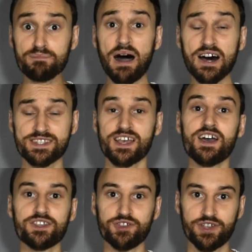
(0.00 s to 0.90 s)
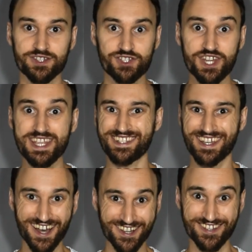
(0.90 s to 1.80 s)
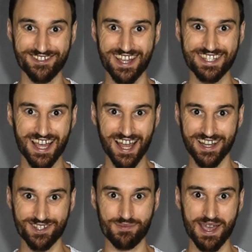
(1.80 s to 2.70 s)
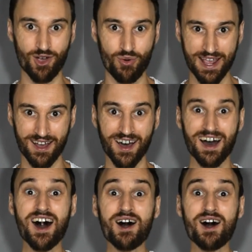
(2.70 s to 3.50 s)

But you can cheat and do this a little bit quicker